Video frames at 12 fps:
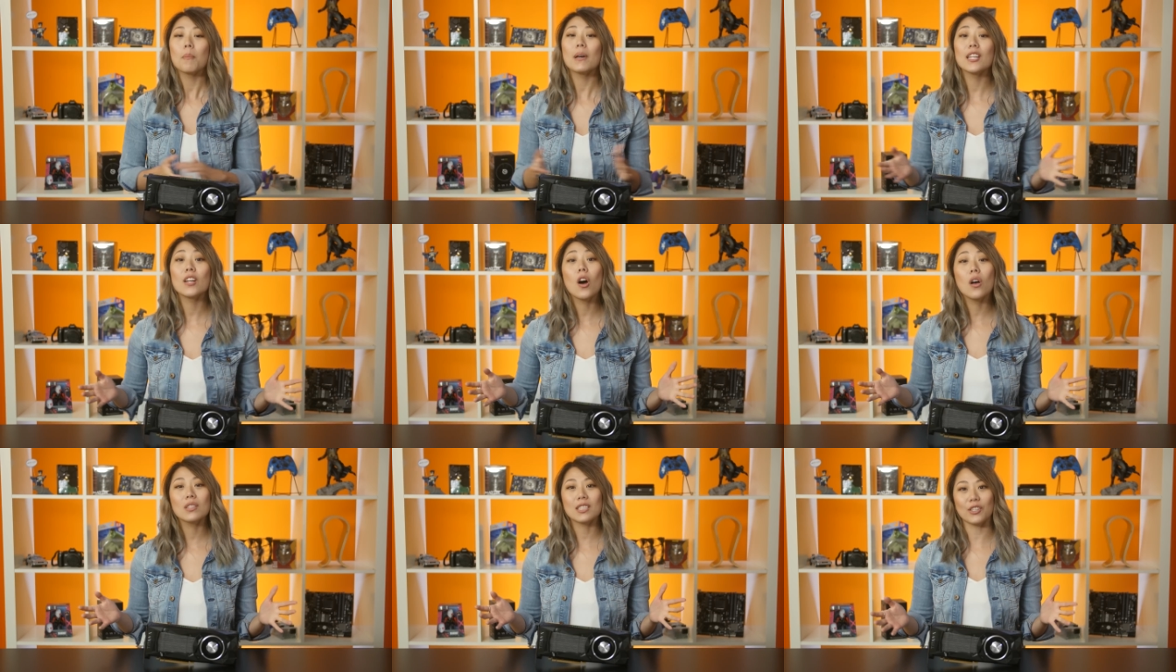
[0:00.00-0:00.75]
But in
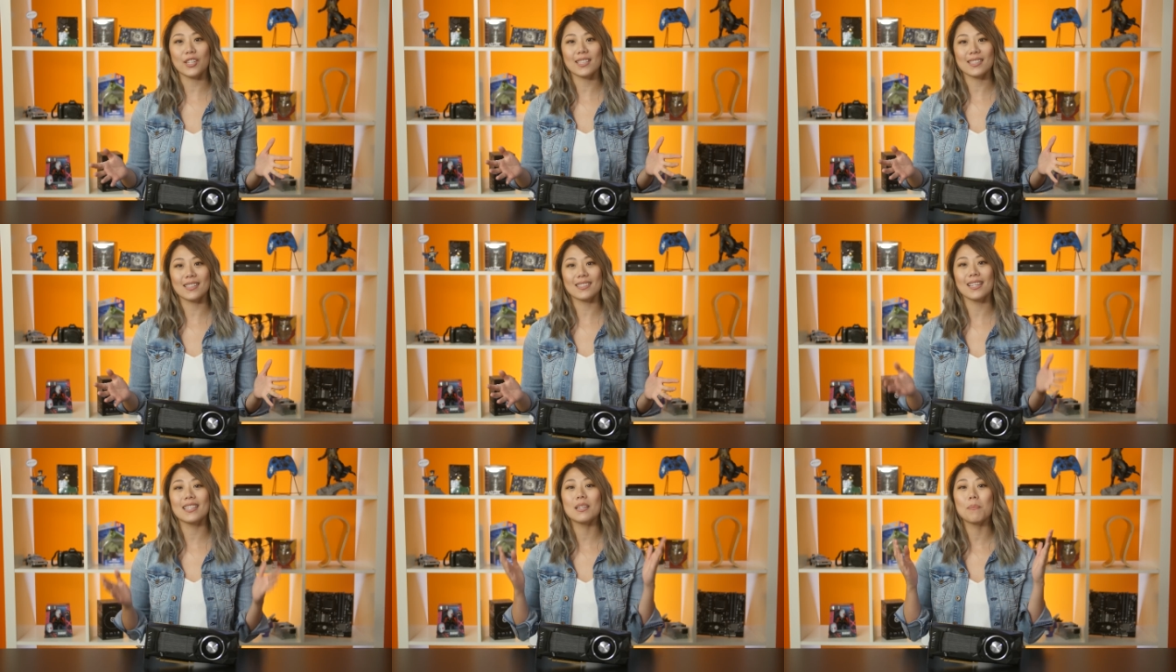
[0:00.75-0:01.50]
all
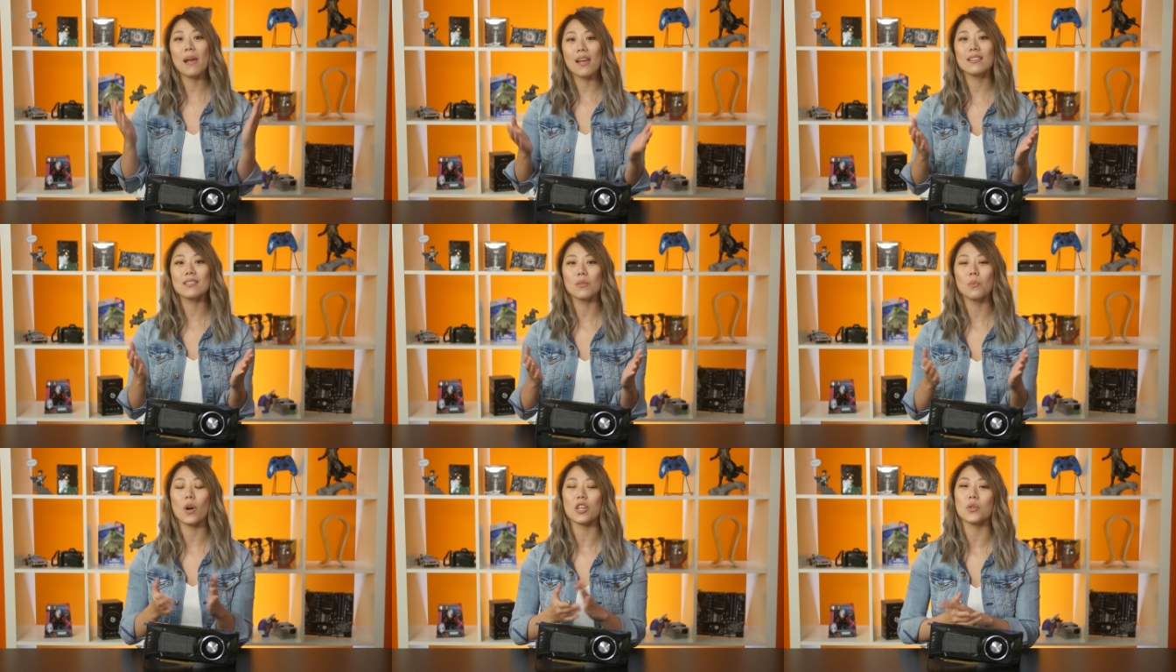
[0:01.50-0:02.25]
seriousness, it depends
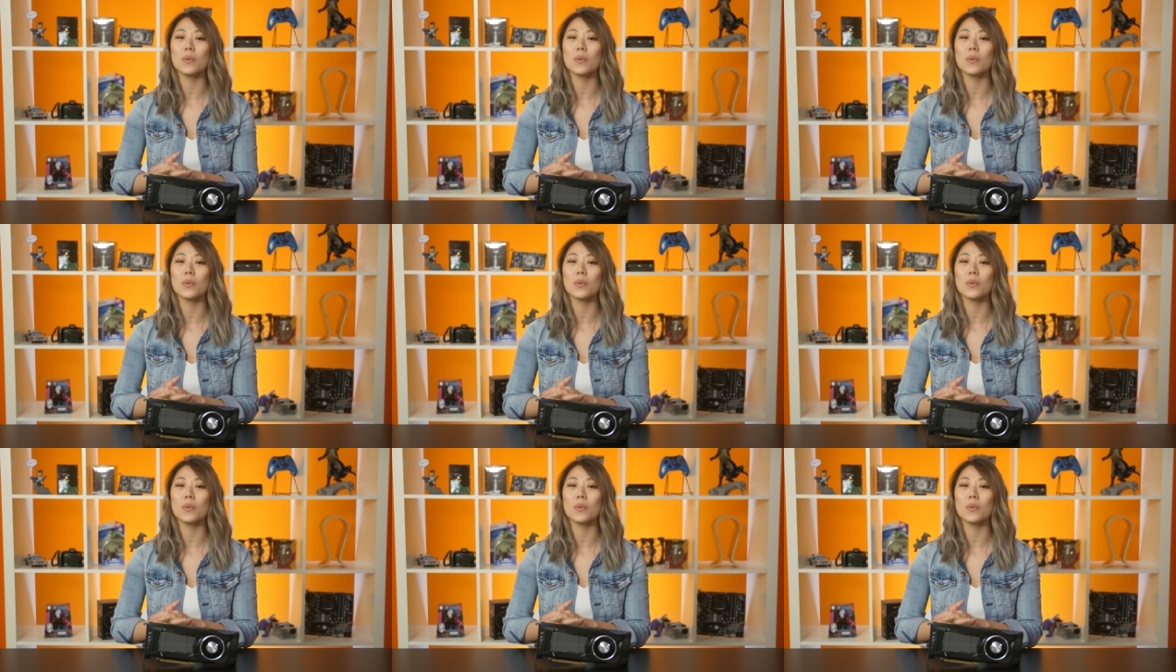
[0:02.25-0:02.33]
on what